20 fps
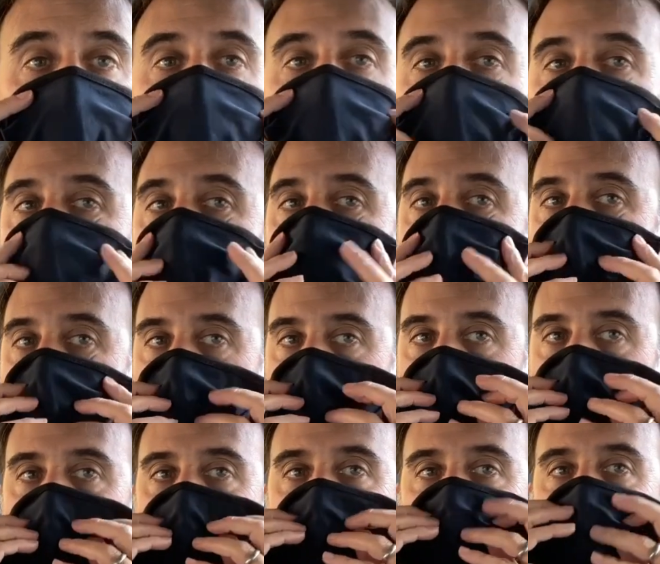and also the
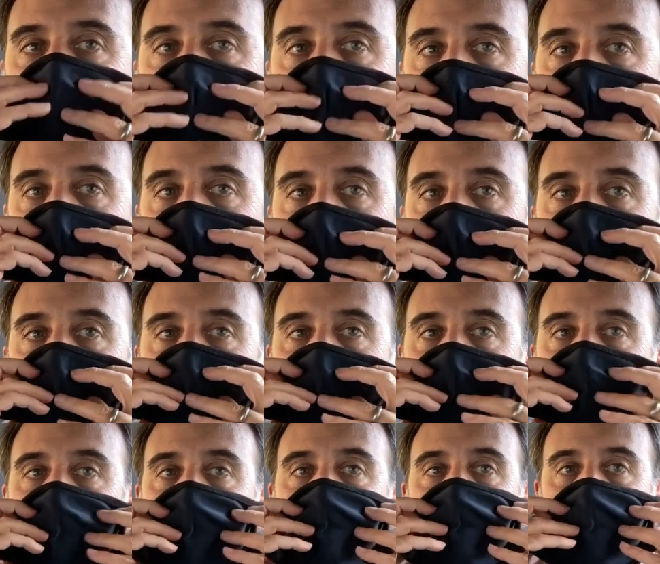pleats can
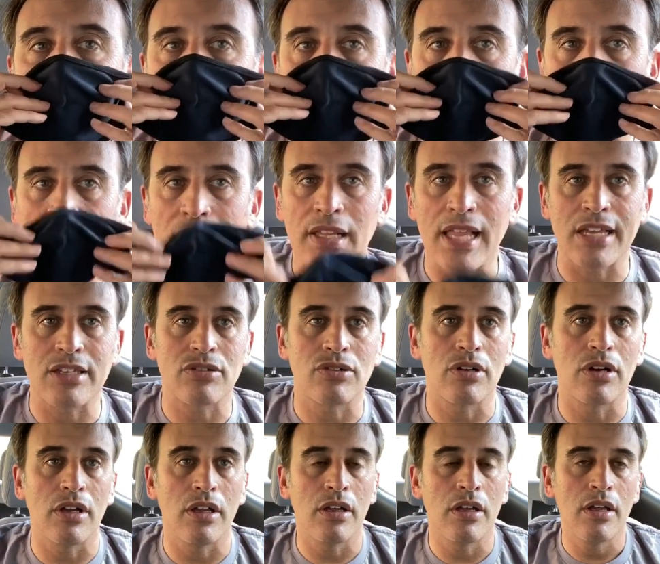maybe even give you a little
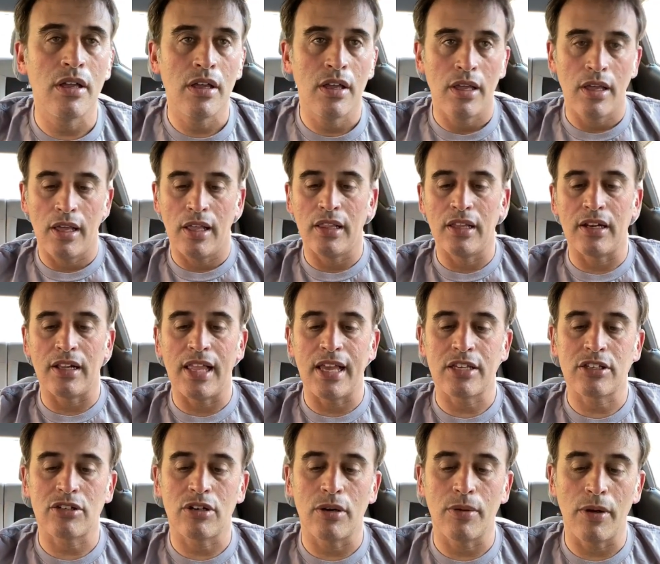extra, little
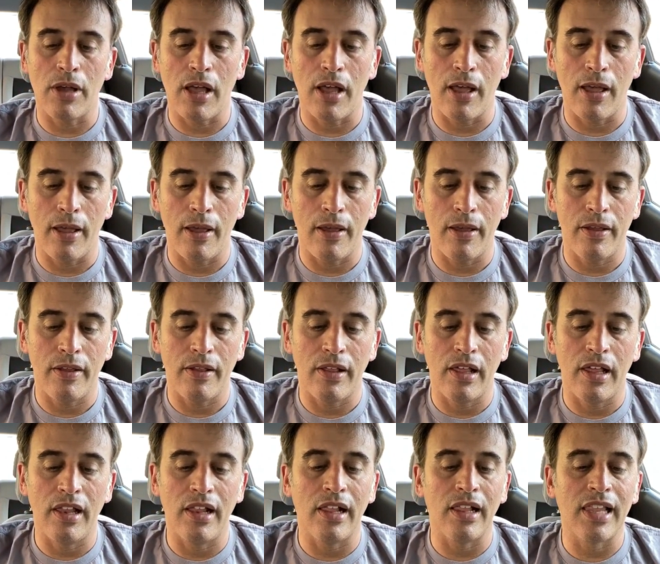extra, uh,
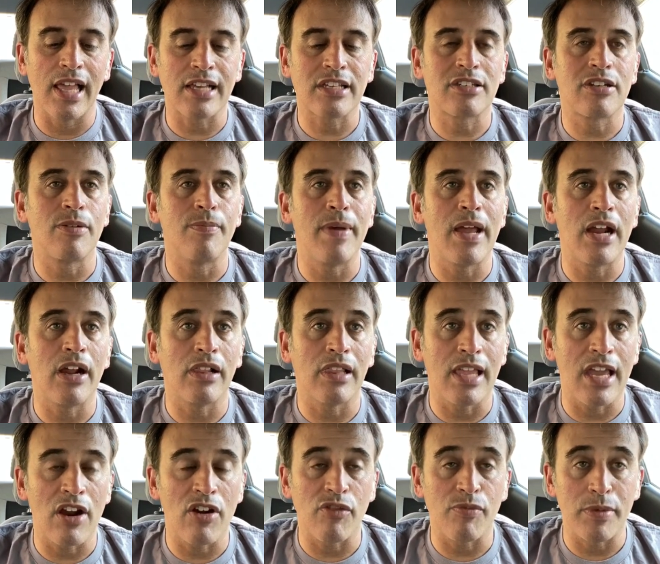a little extra
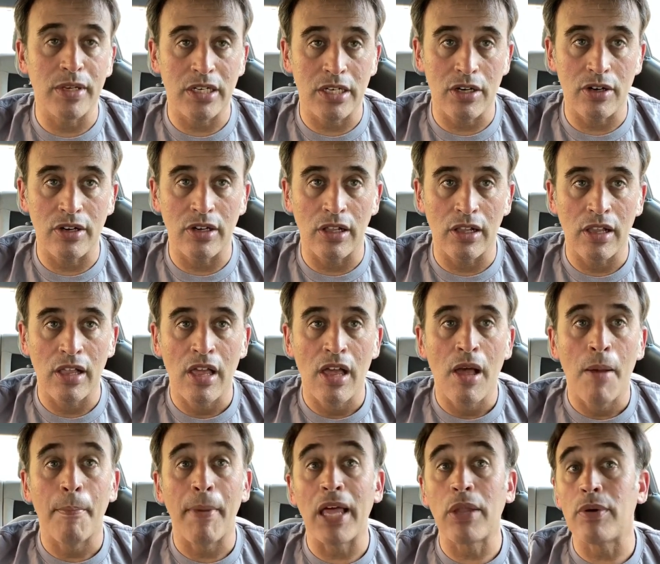layer of material.
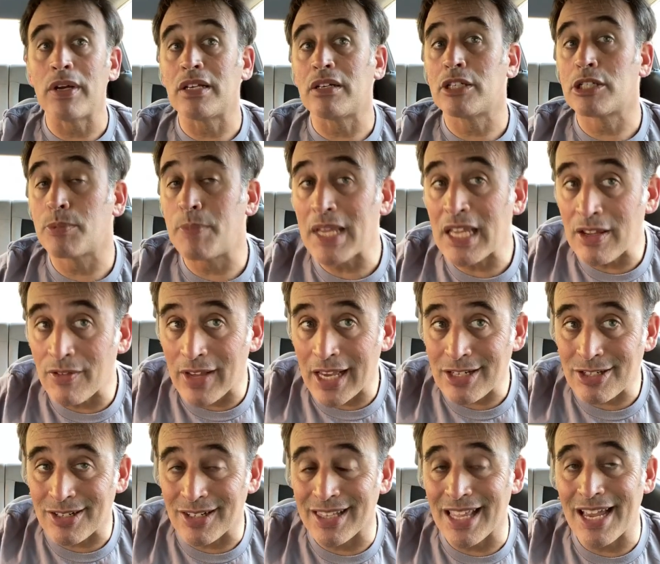By the way, speaking of extra